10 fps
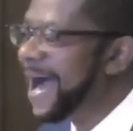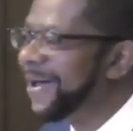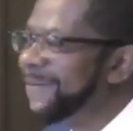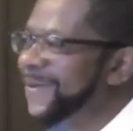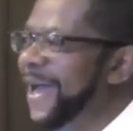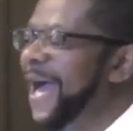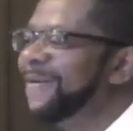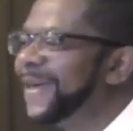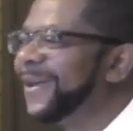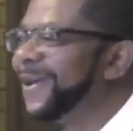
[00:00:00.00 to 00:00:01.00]
if you
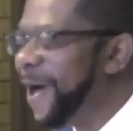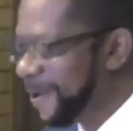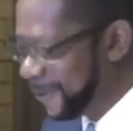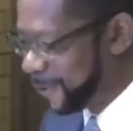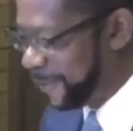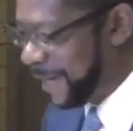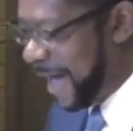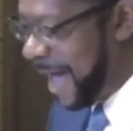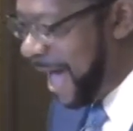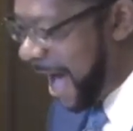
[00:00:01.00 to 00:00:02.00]
haven't lost me,
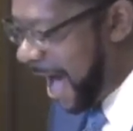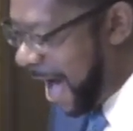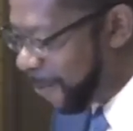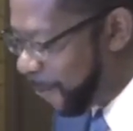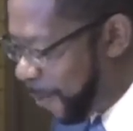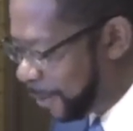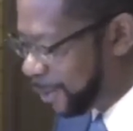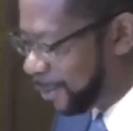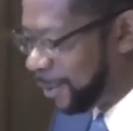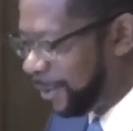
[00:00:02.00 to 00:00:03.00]
I want
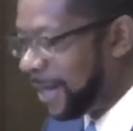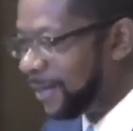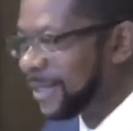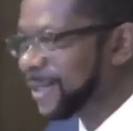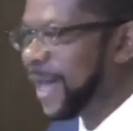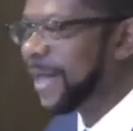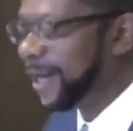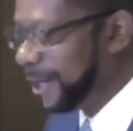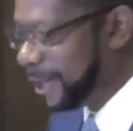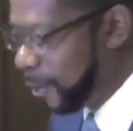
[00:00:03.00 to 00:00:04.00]
you to understand
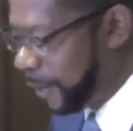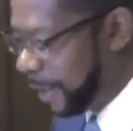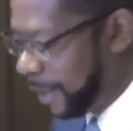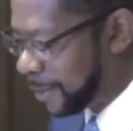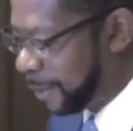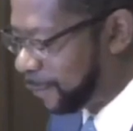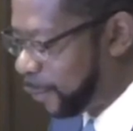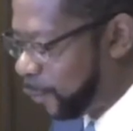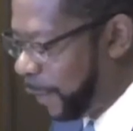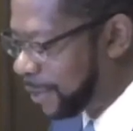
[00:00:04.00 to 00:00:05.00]
the yogiism
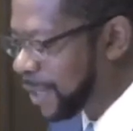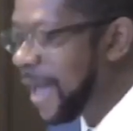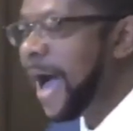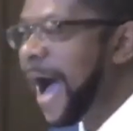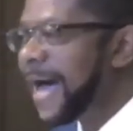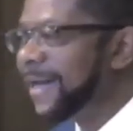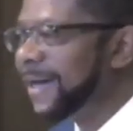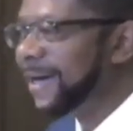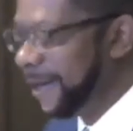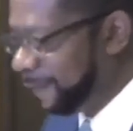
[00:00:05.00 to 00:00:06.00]
to which I
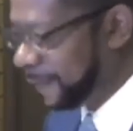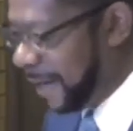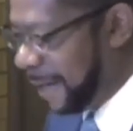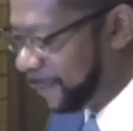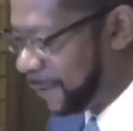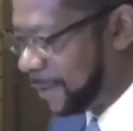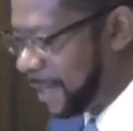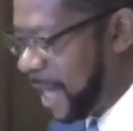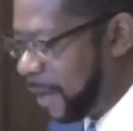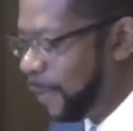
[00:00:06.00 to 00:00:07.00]
lift up
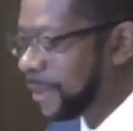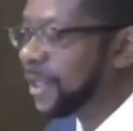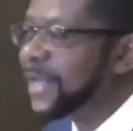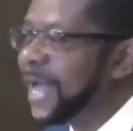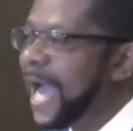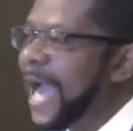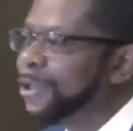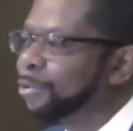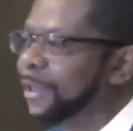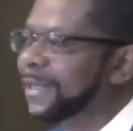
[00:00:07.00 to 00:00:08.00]
today, which is
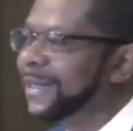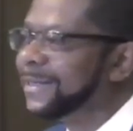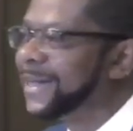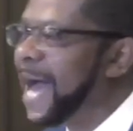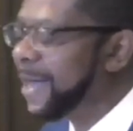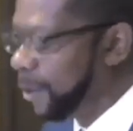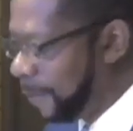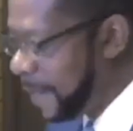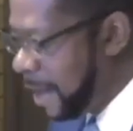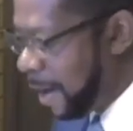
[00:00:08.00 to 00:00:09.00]
actually the
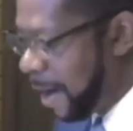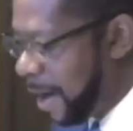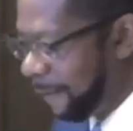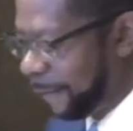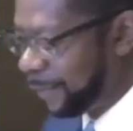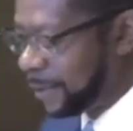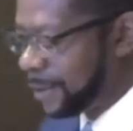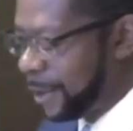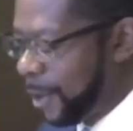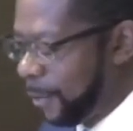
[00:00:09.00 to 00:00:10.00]
title of the
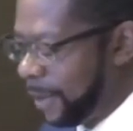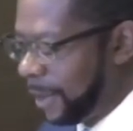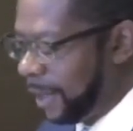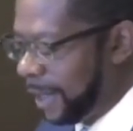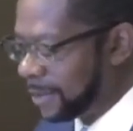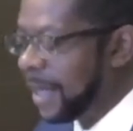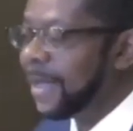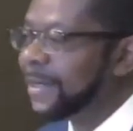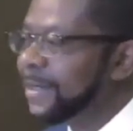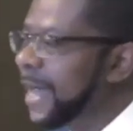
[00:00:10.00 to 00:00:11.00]
sermon, is
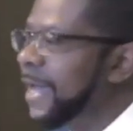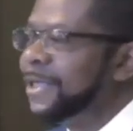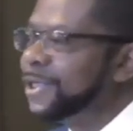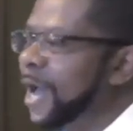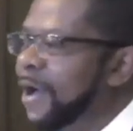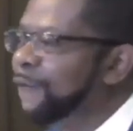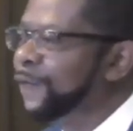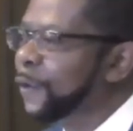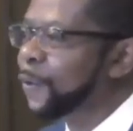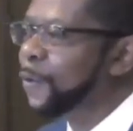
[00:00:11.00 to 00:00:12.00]
Deja
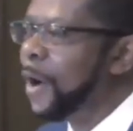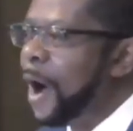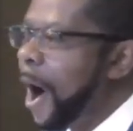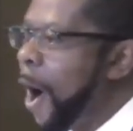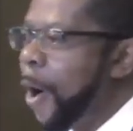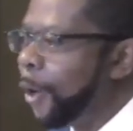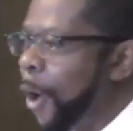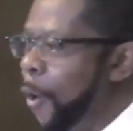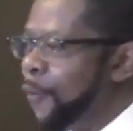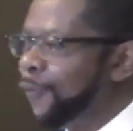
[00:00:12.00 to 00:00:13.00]
Vu
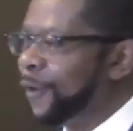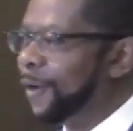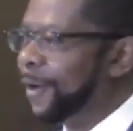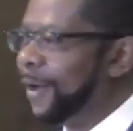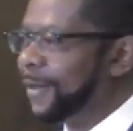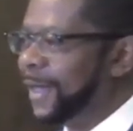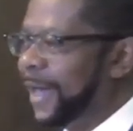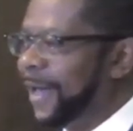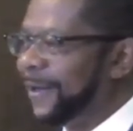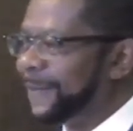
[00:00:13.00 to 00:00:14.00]
All Over Again.